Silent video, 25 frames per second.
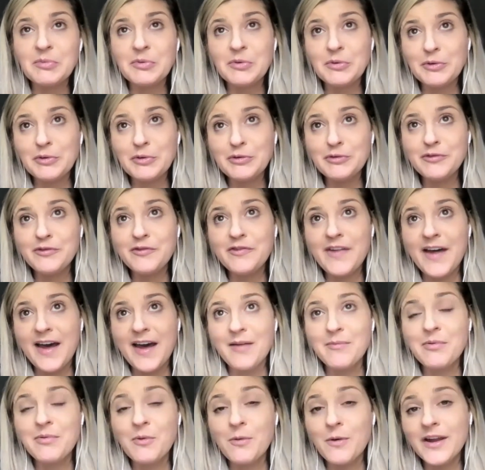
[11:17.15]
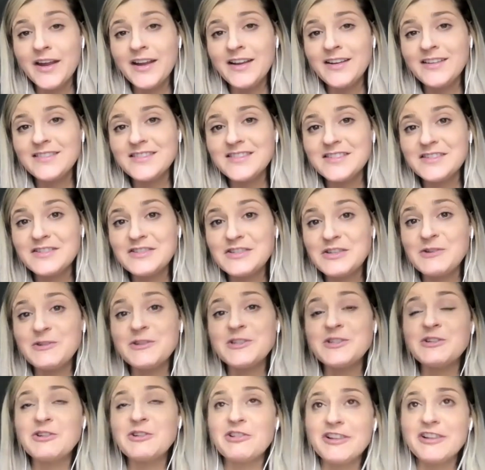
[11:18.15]
prove that point to a
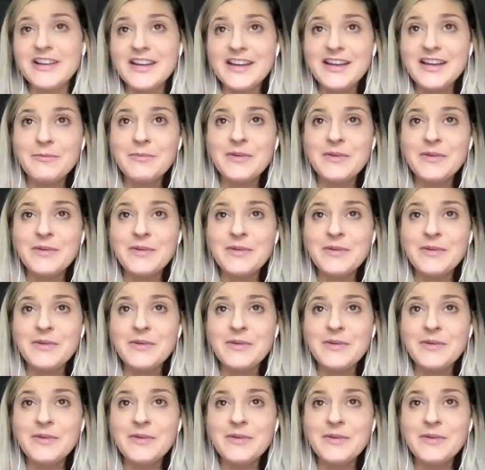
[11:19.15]
degree,